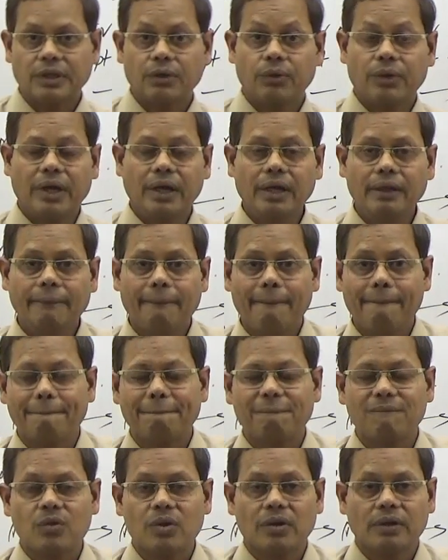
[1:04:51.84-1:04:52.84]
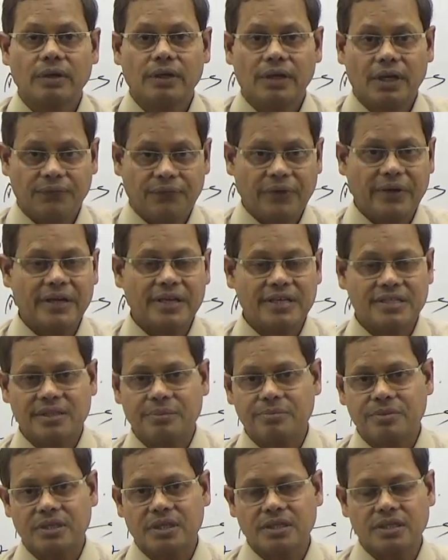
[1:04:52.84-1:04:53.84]
Okay, different
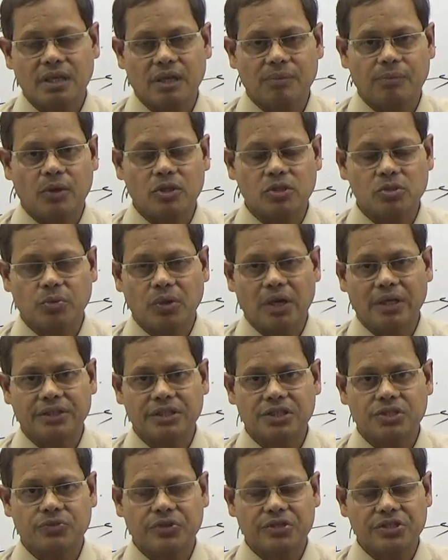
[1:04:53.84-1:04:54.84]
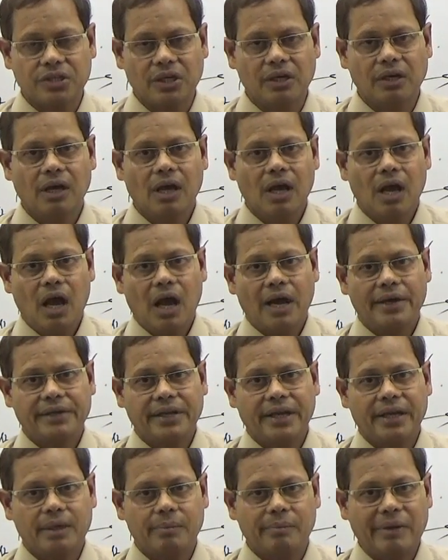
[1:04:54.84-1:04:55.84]
assumptions are possible on this question. I
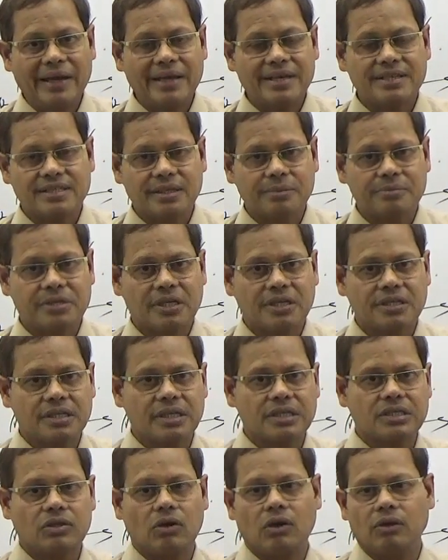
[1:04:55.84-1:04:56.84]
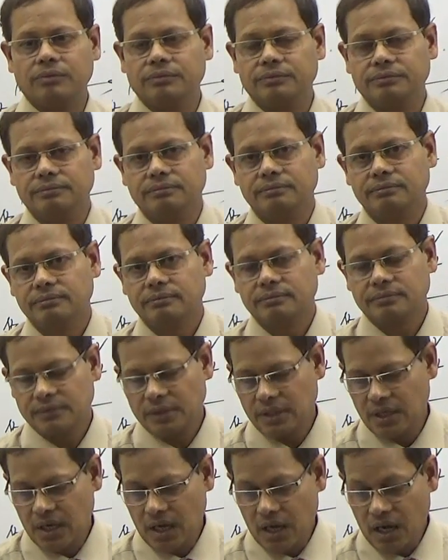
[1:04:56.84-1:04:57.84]
take my assumptions and solve,
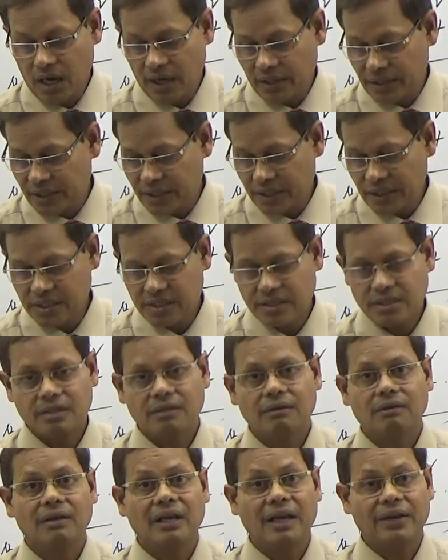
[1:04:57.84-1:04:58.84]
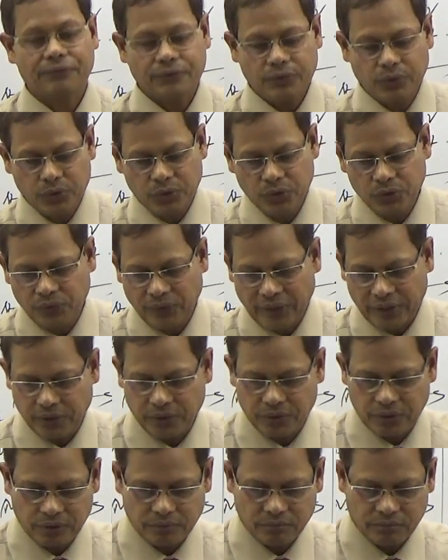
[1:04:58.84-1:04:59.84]
and it is left to you for
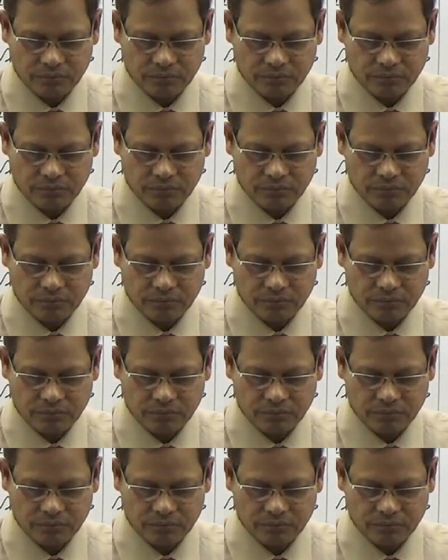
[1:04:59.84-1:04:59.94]
your